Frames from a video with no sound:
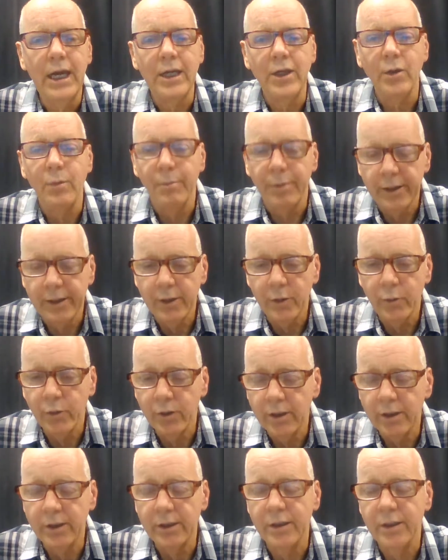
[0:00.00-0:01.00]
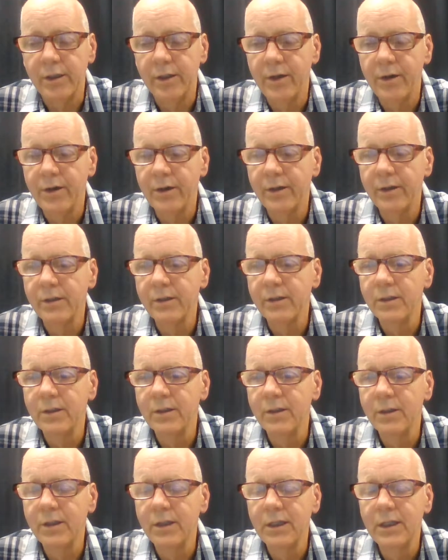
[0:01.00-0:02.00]
And you better run
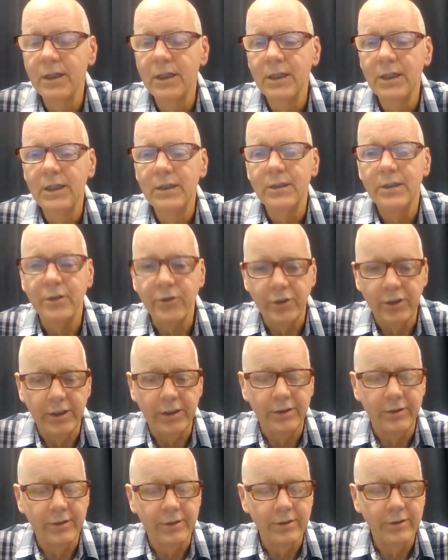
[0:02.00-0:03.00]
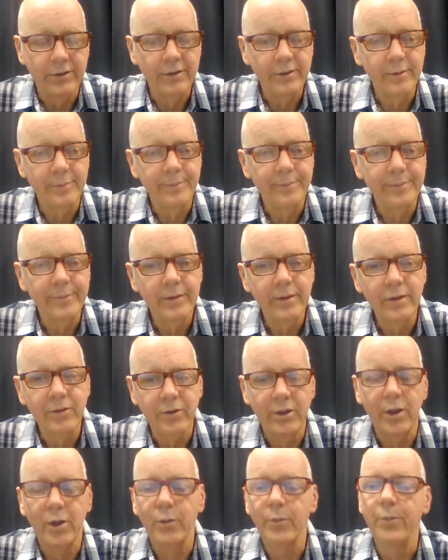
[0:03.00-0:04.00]
to Jesus.
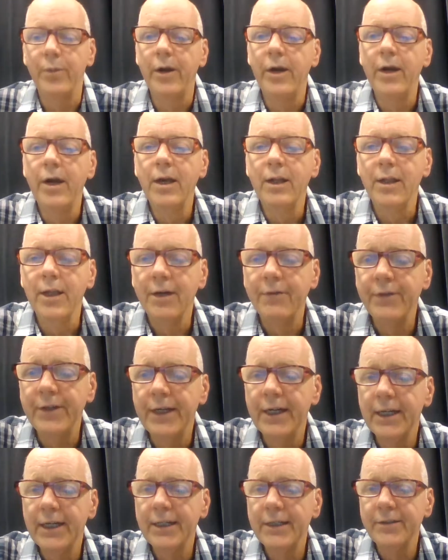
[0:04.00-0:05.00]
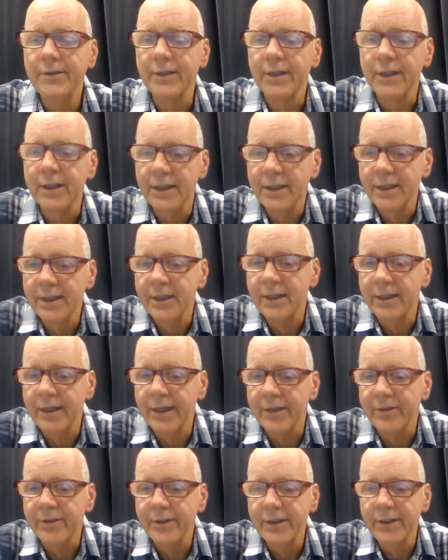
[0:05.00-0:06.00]
So, love you guys.
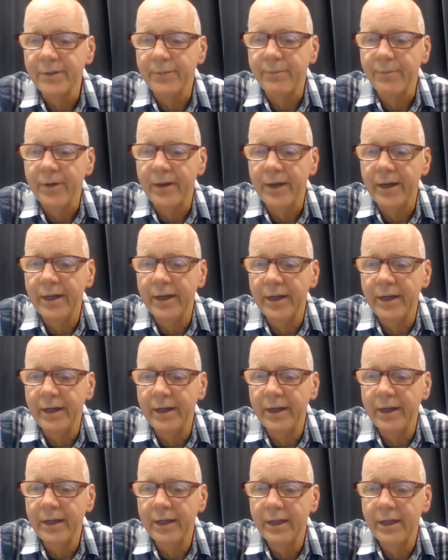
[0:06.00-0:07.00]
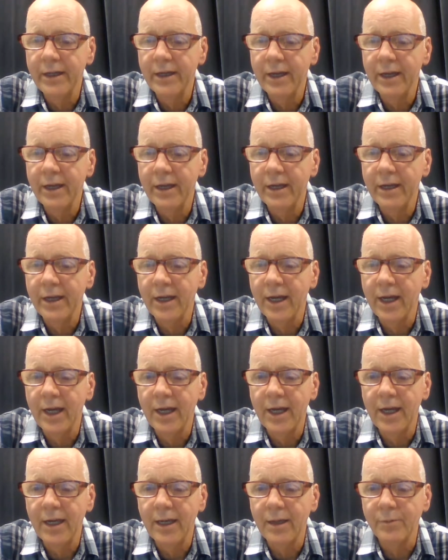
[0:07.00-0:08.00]
That's it. And
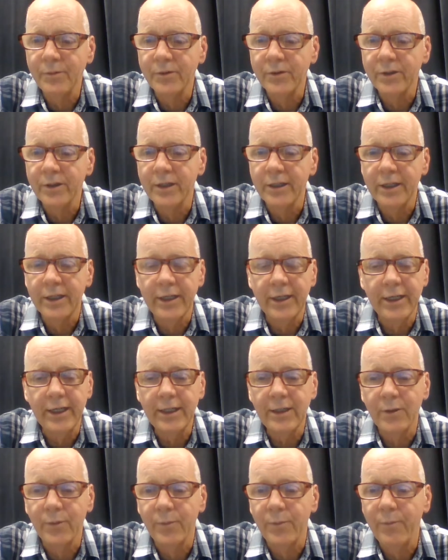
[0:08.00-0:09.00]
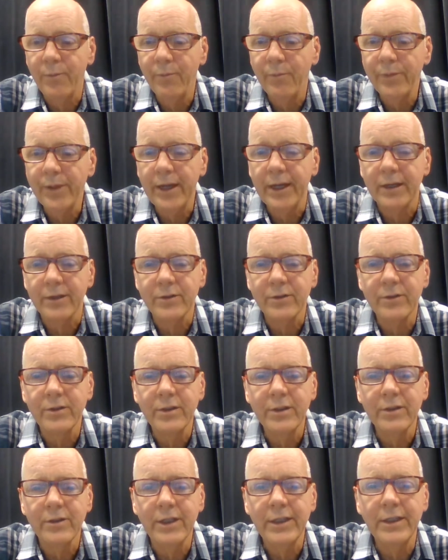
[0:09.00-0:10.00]
I'm just going to get it out. Thanks.
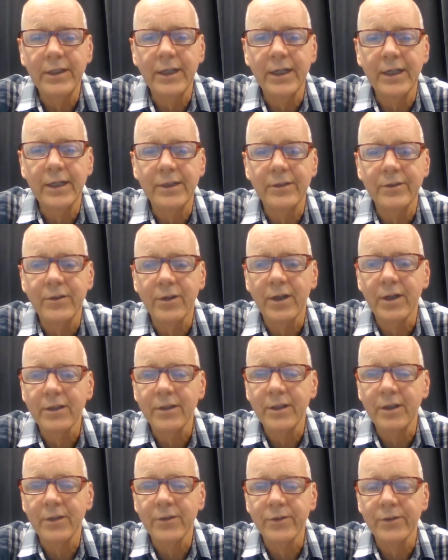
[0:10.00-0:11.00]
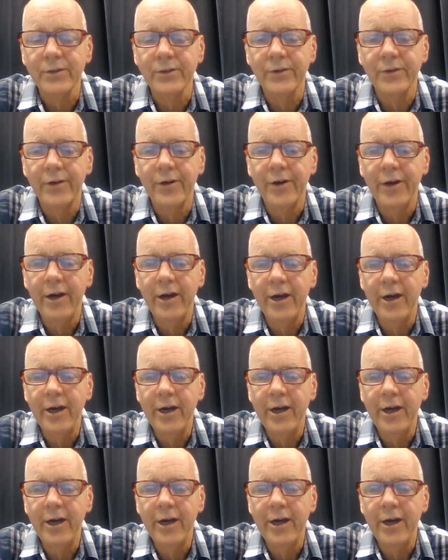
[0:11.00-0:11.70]
See you guys. Talk to y'all soon.